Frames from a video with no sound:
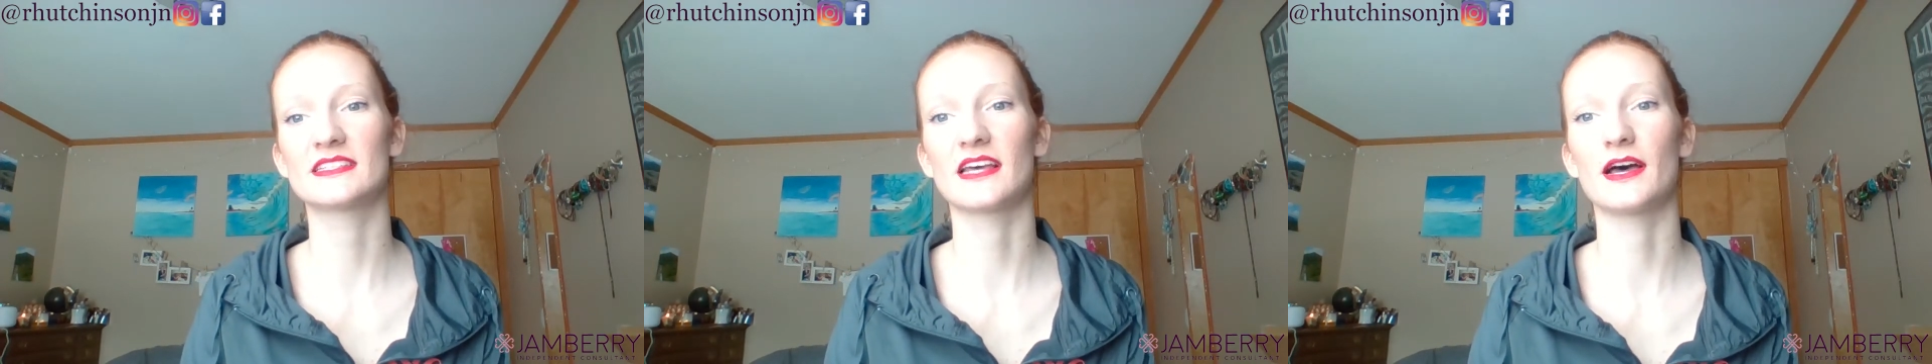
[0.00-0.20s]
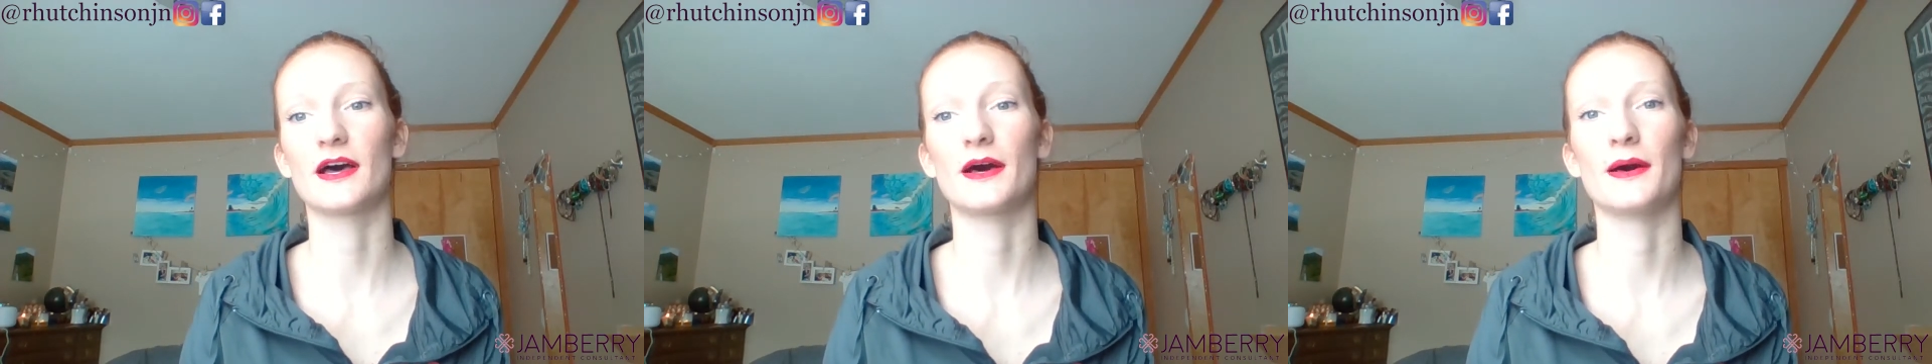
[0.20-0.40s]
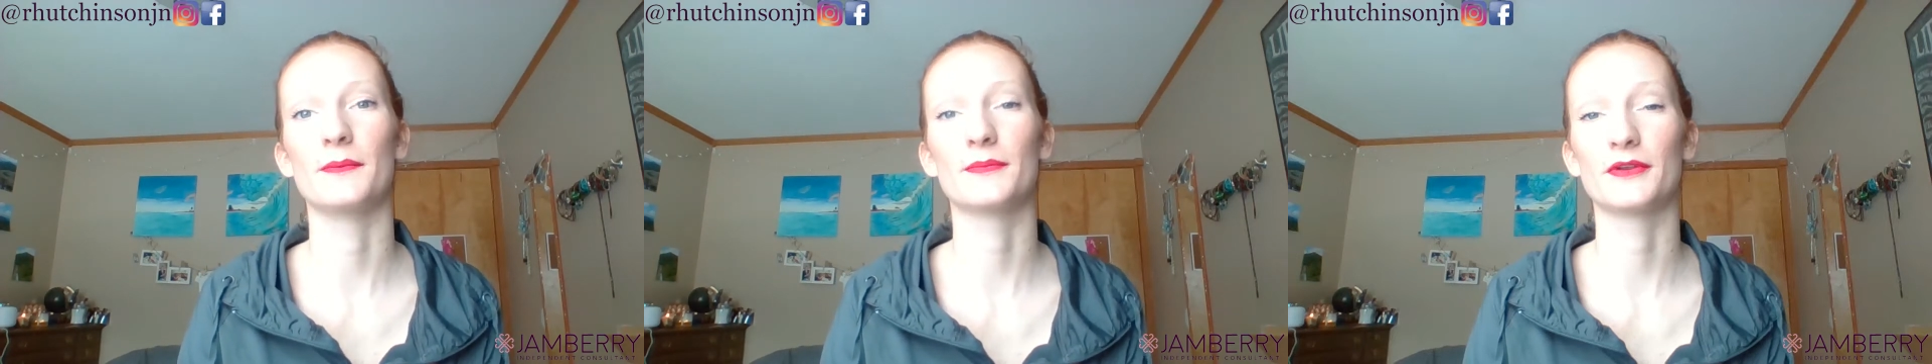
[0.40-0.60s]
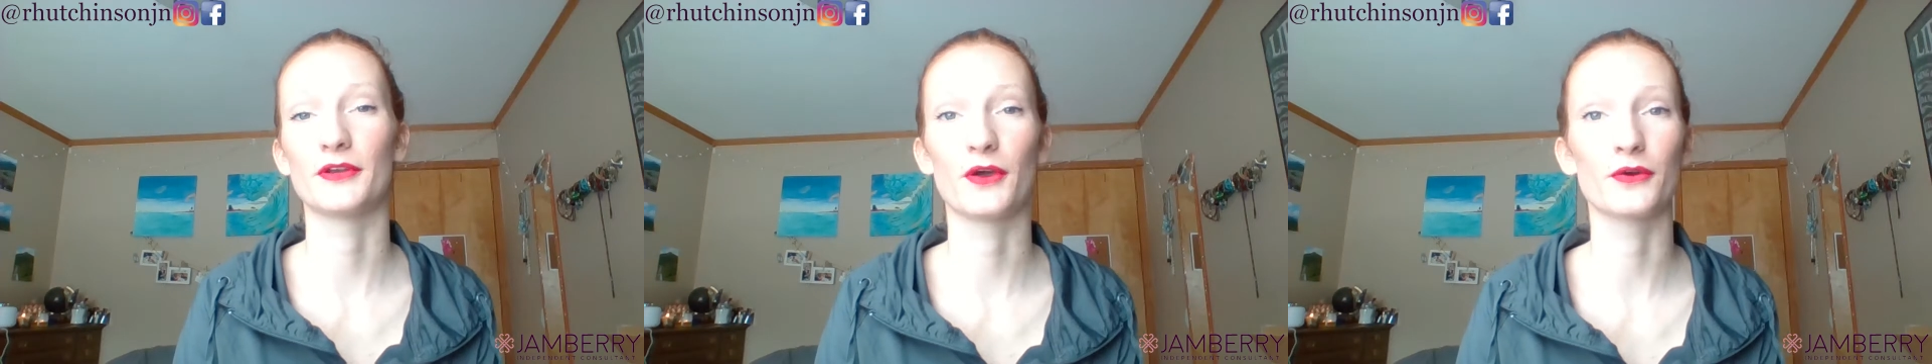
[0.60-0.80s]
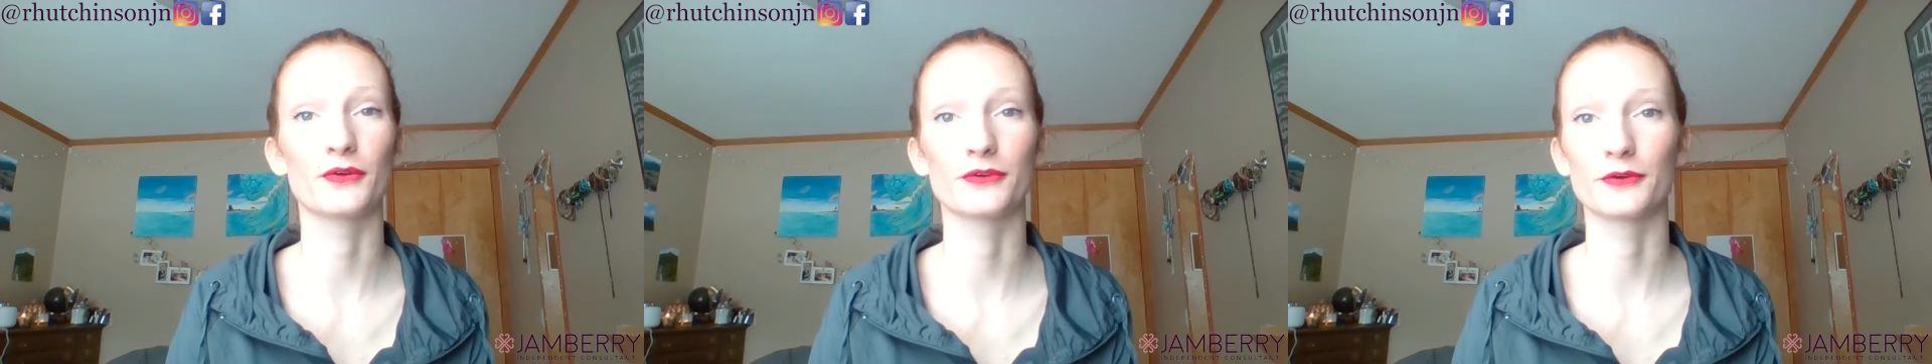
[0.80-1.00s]
but
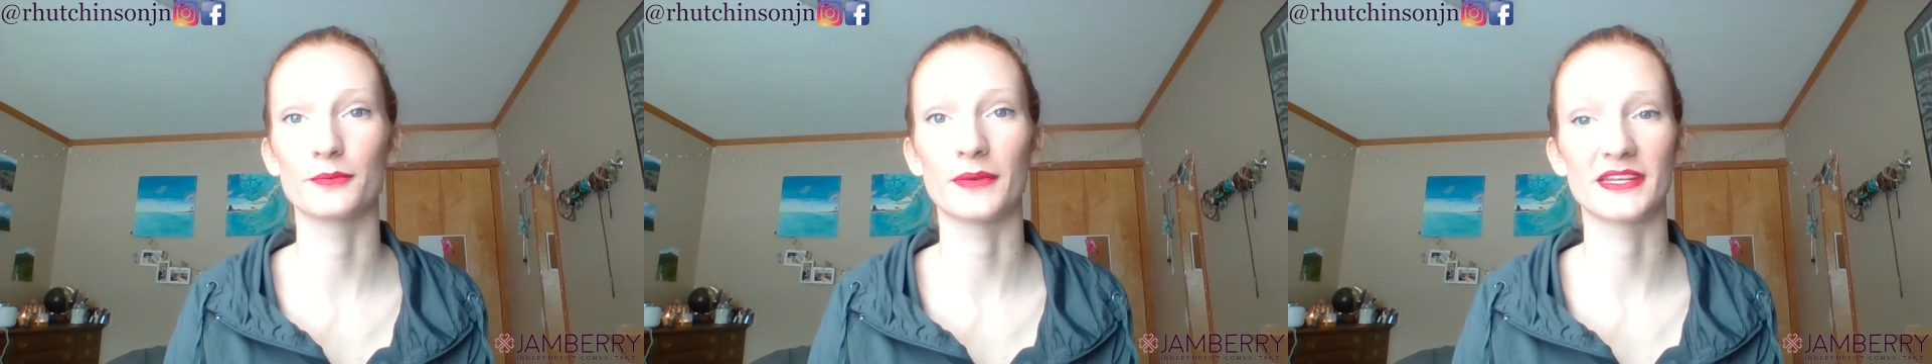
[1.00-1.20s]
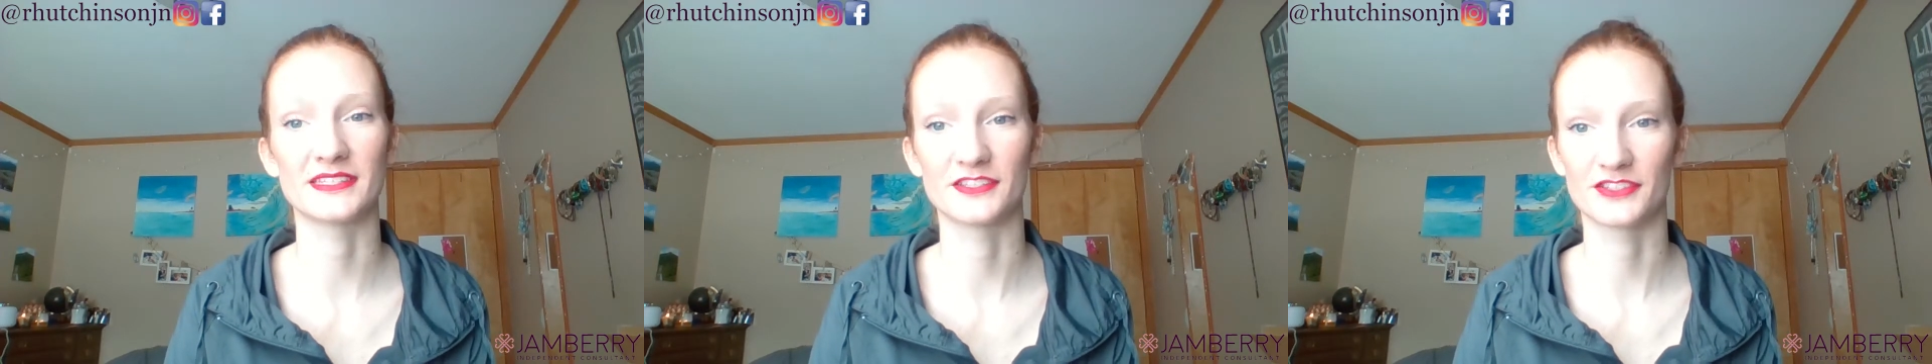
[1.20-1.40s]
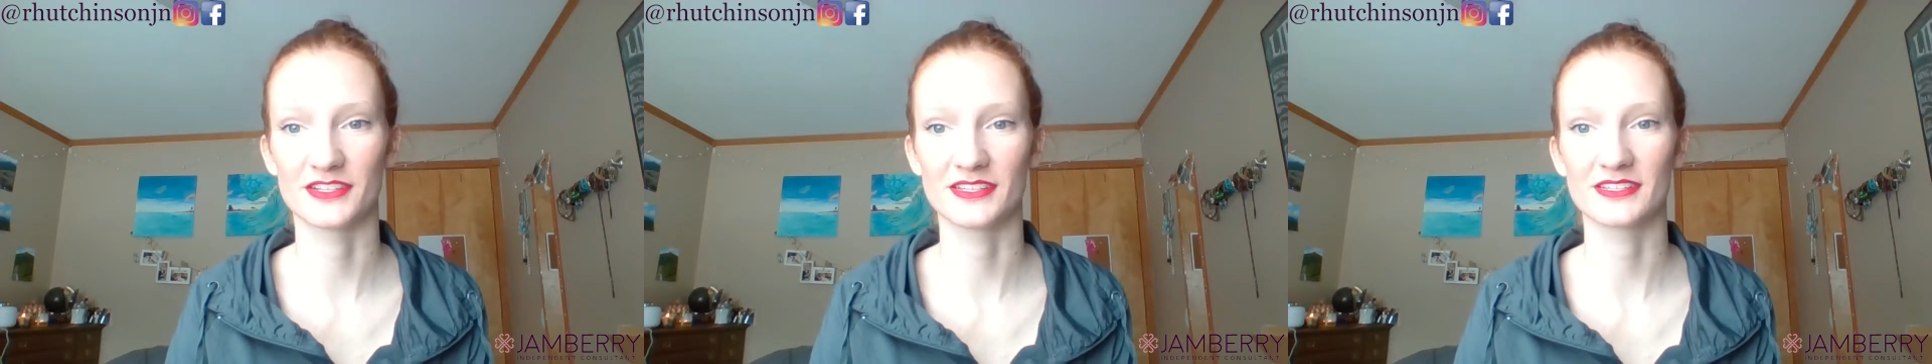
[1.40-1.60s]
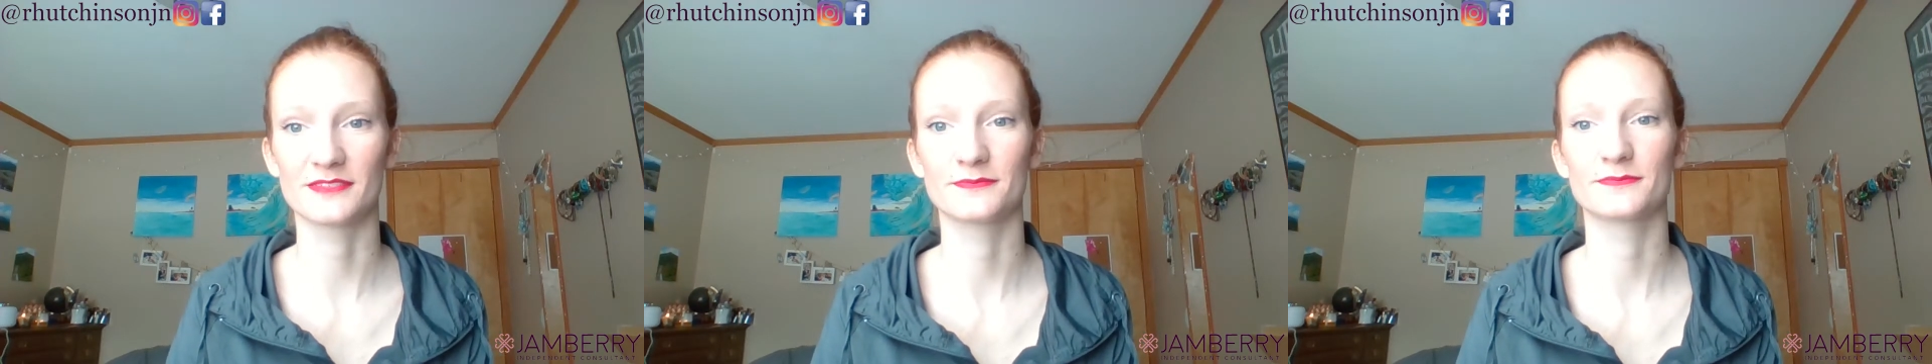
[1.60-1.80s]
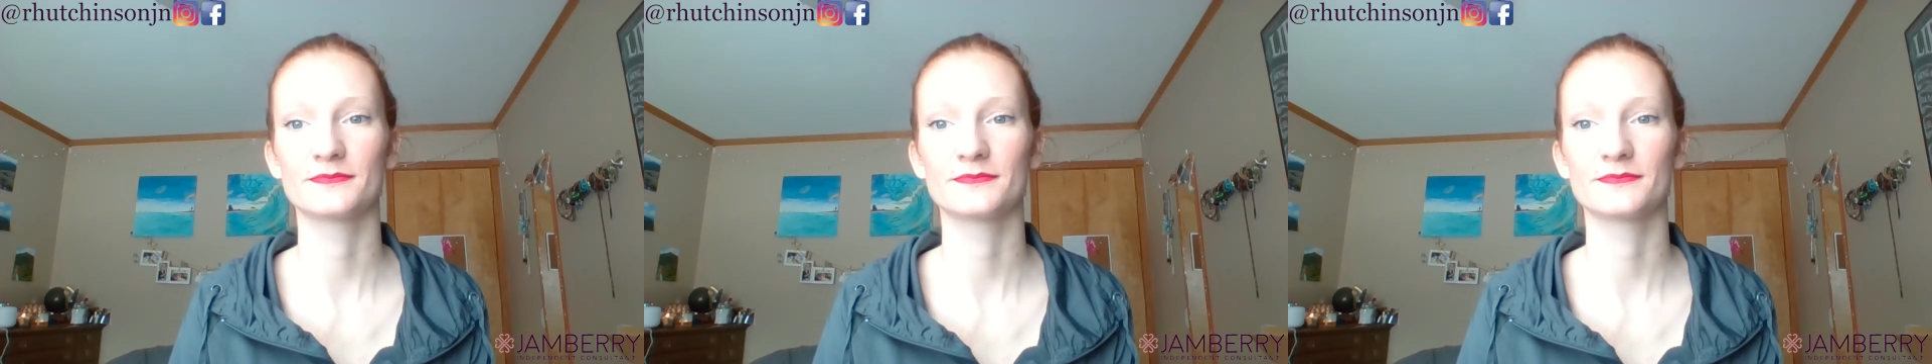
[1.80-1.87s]
no group messages.